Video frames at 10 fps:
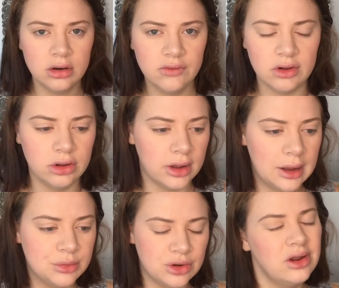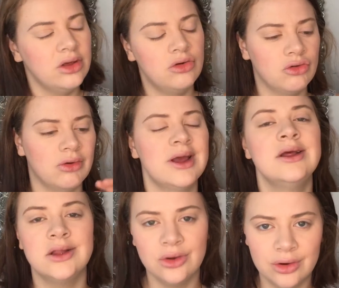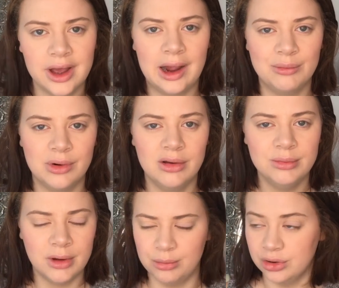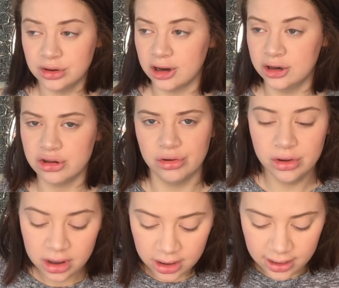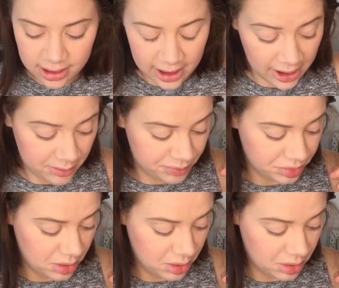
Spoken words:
know if I look absolutely crazy on camera. I'm not entirely sure. In